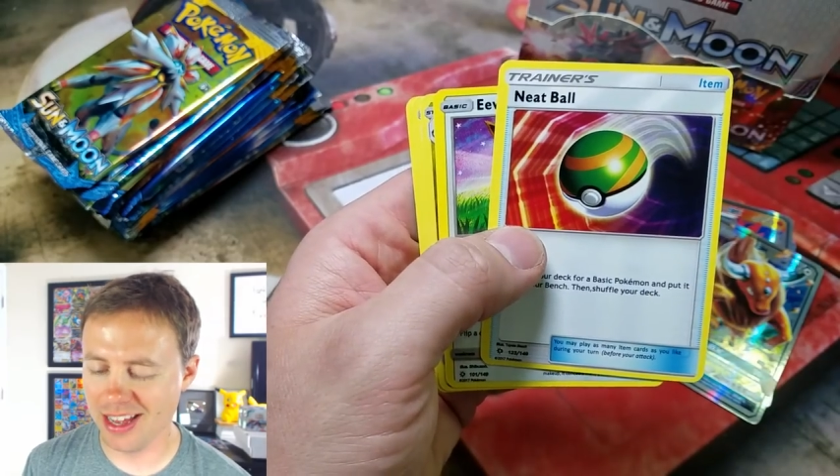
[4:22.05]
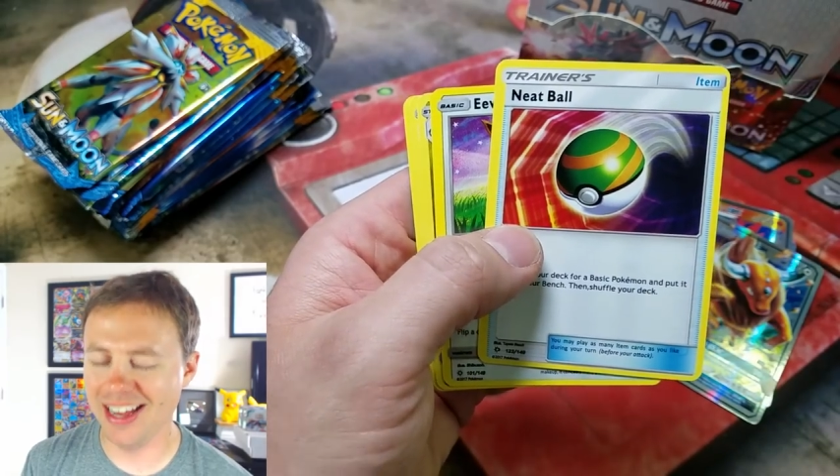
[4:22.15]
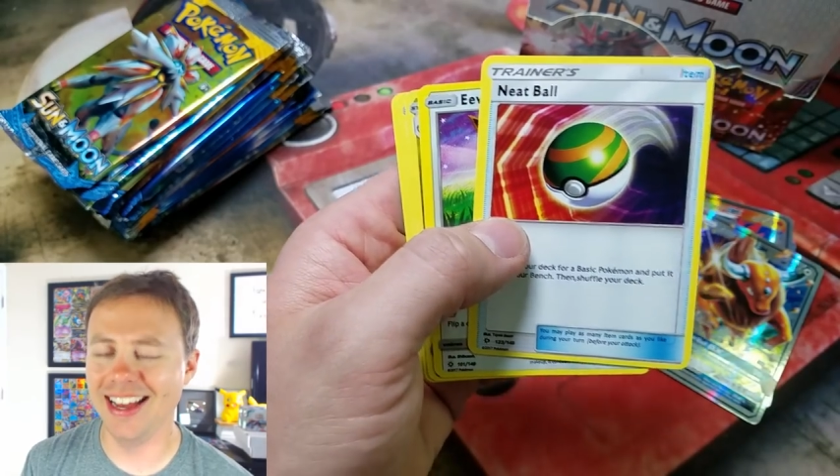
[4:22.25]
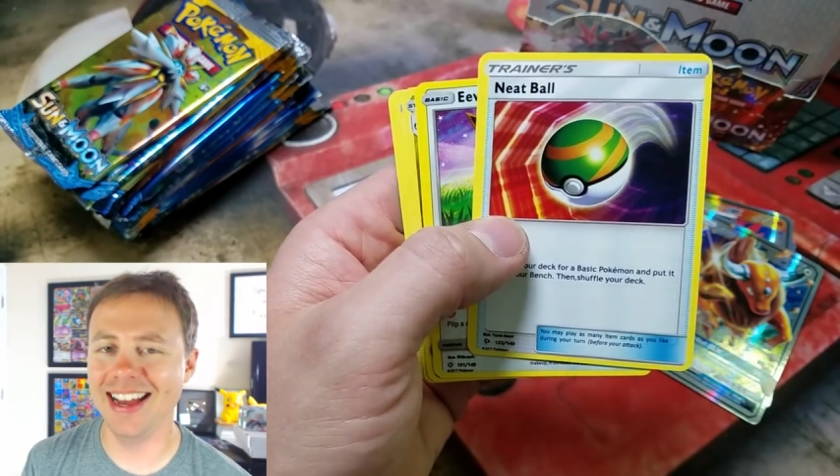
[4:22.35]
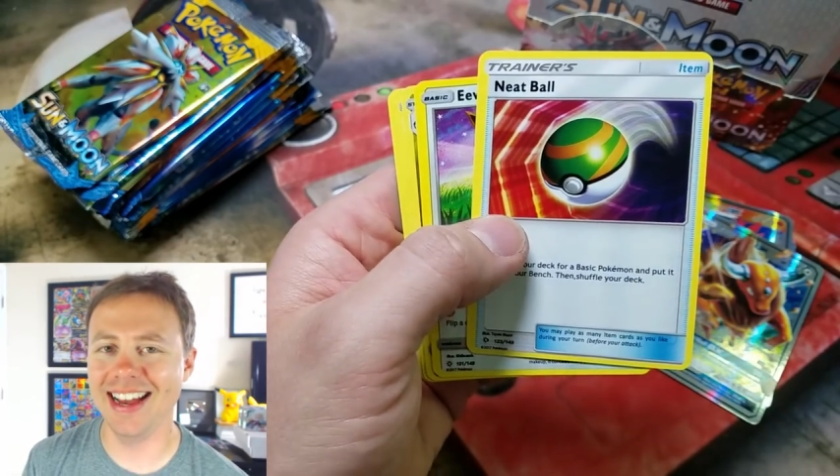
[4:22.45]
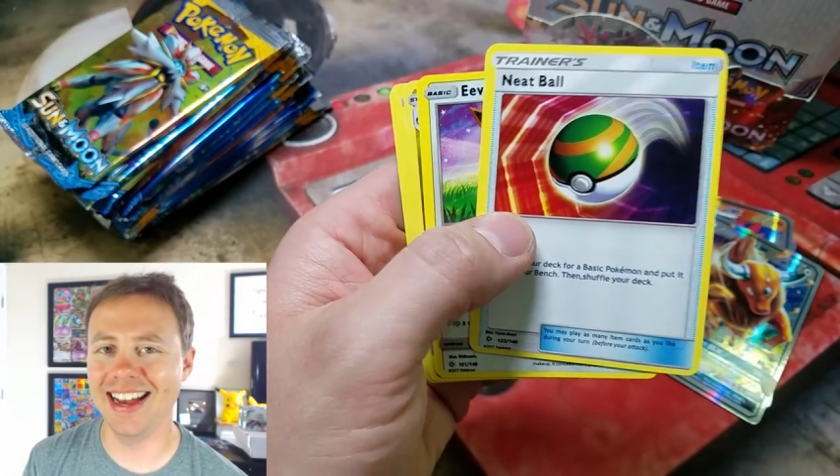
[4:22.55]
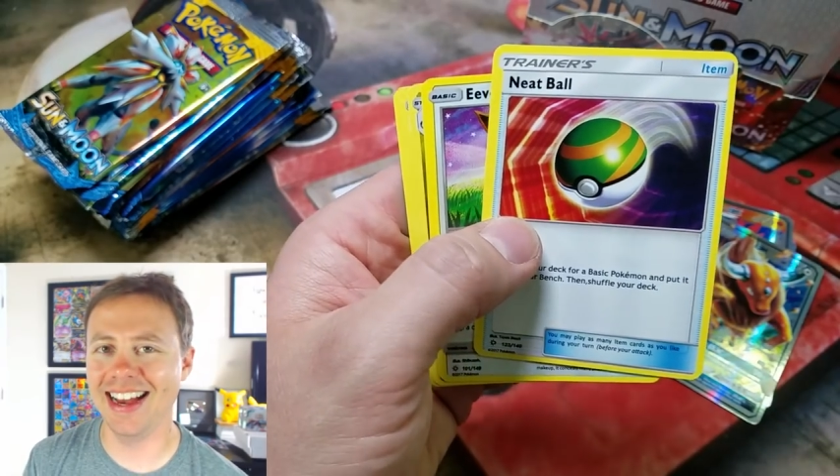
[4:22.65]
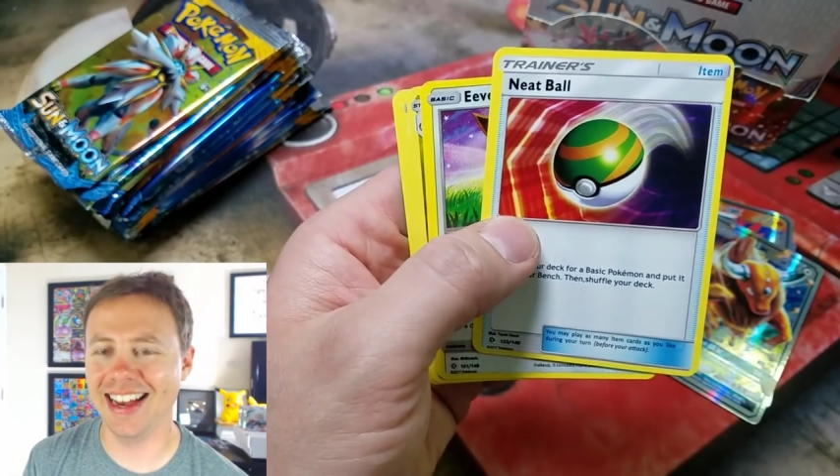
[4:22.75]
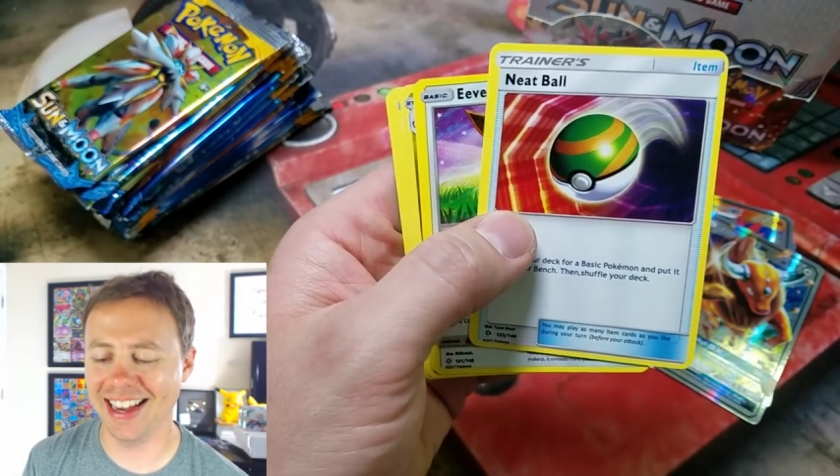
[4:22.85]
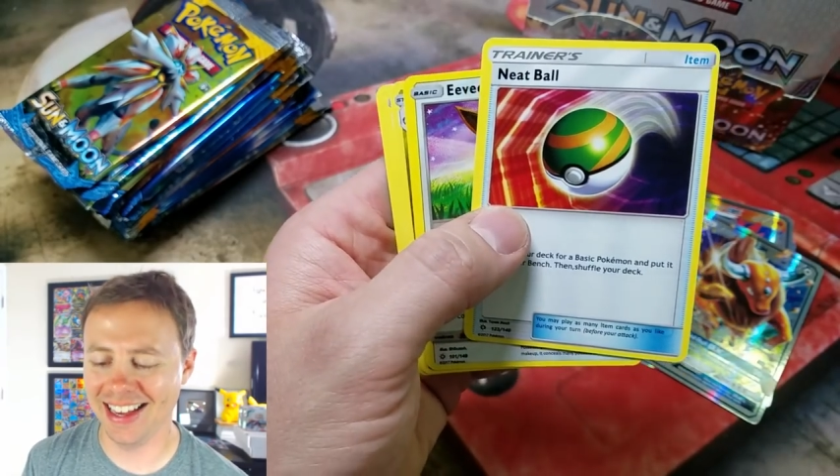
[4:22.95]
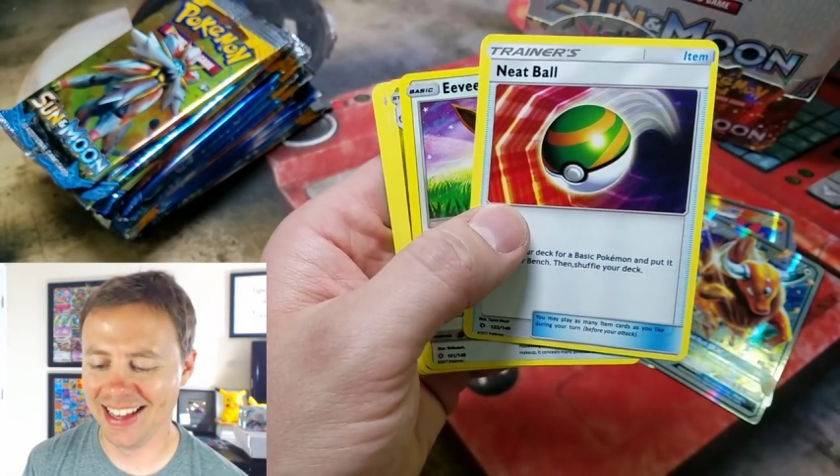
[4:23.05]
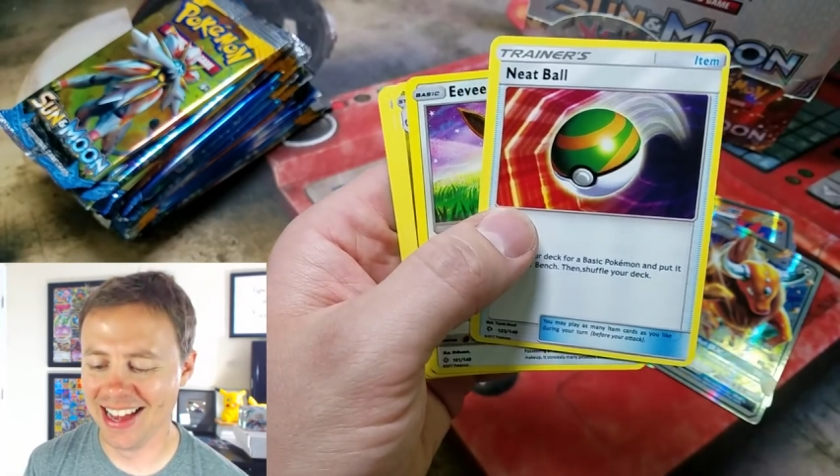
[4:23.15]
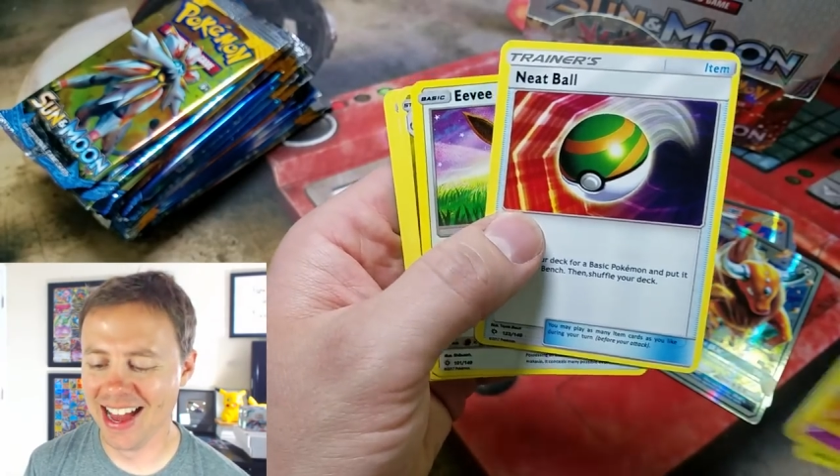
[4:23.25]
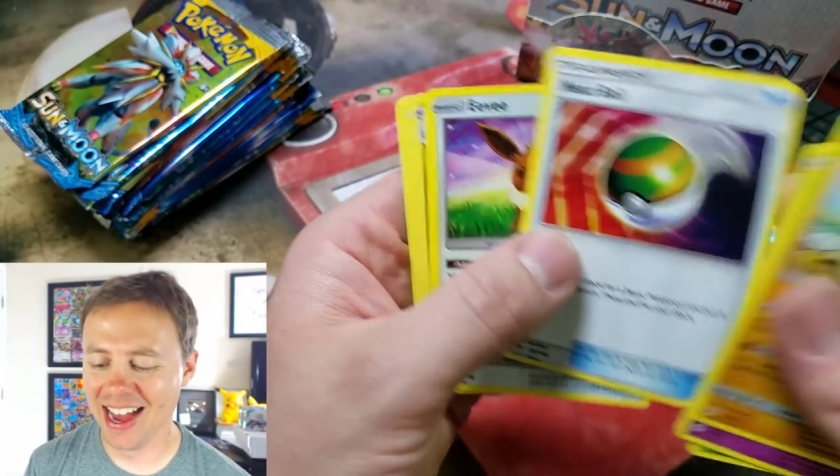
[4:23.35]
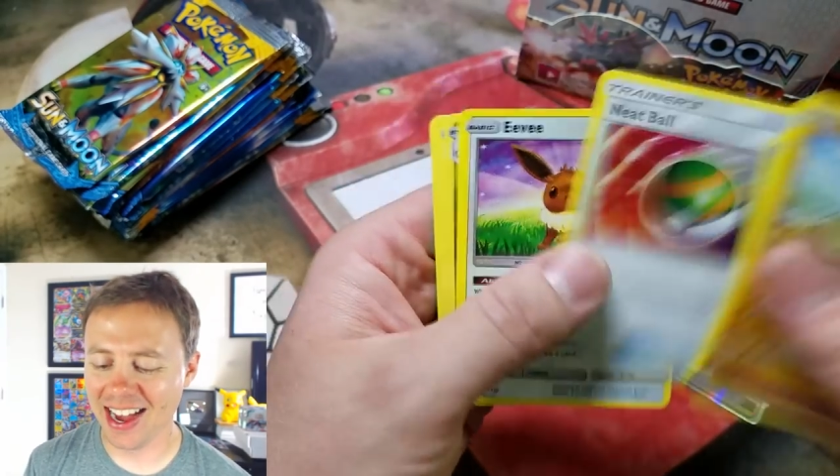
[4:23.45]

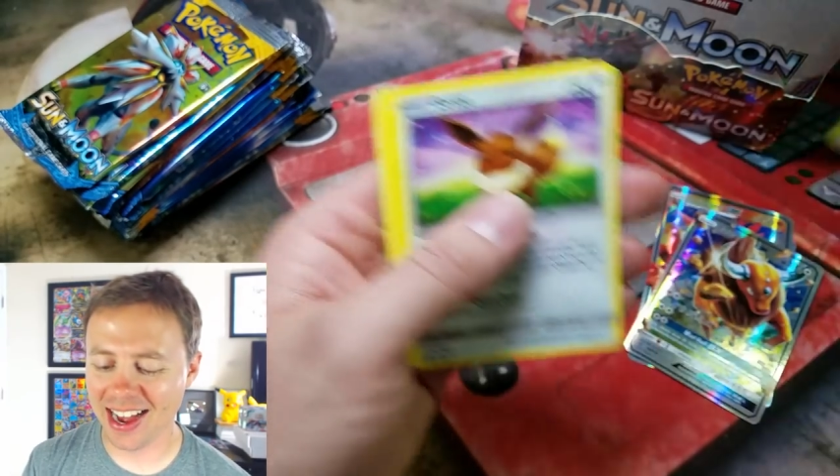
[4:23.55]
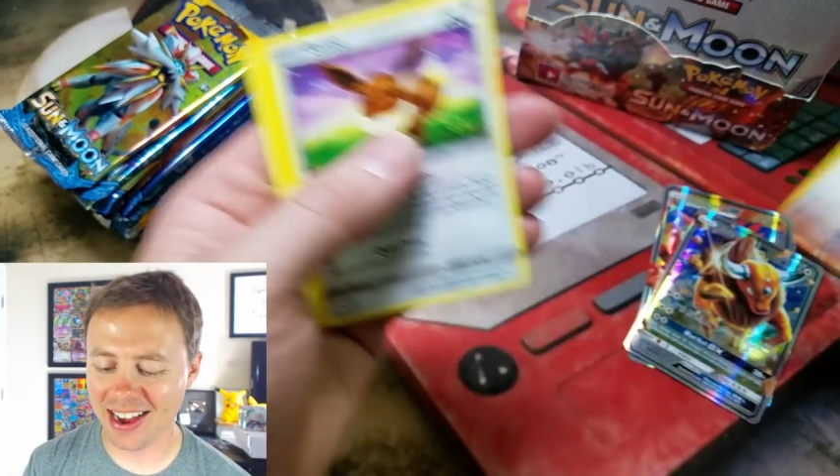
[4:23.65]
Oh,